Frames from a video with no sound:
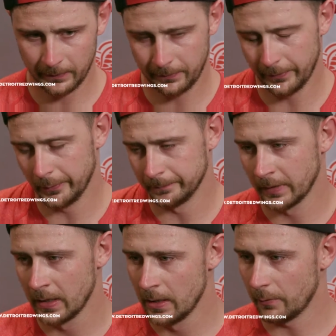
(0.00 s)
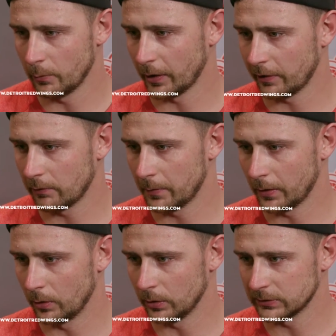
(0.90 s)
If we wouldn't give up the
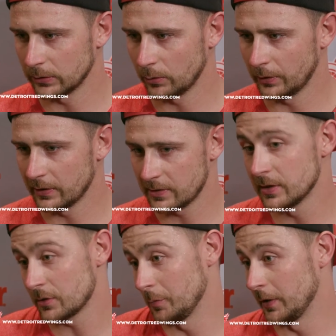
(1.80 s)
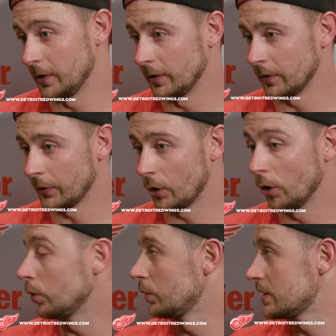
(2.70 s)
goals, this could be the
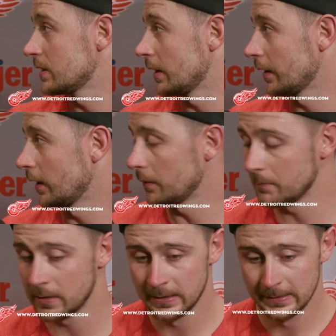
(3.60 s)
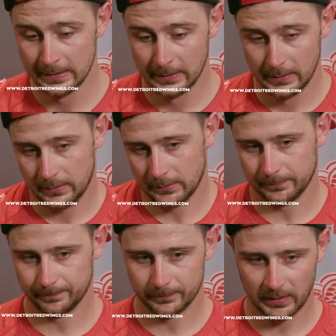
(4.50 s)
goal who decide a game.
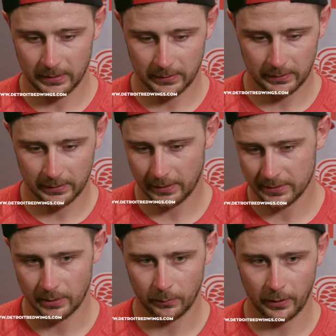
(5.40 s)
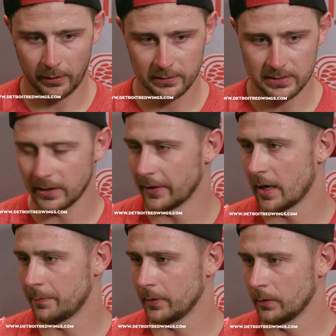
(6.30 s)
Like I said, we're obviously not
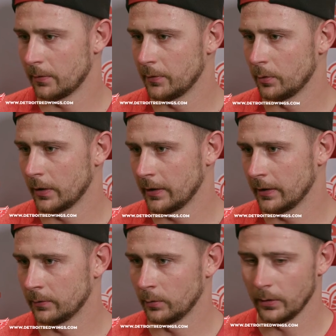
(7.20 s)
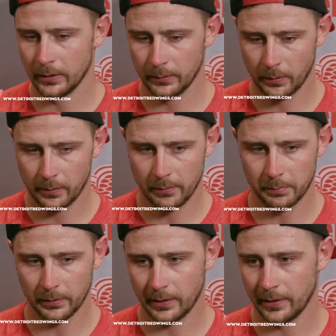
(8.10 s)
happy the way we
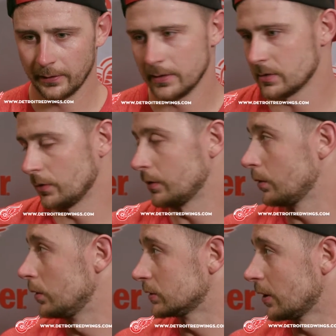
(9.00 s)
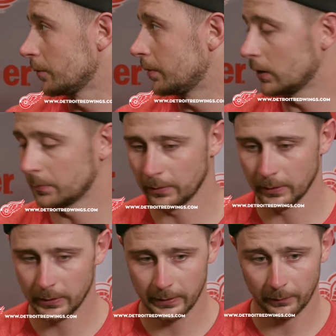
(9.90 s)
played, and they scored two goals on our power
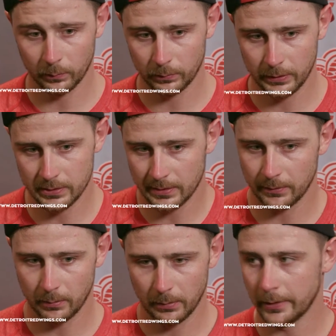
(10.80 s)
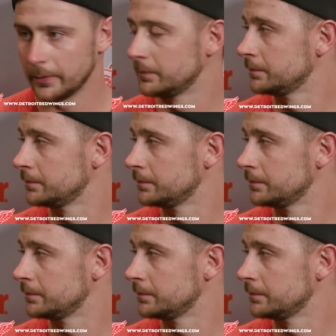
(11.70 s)
play, and we just have to be better.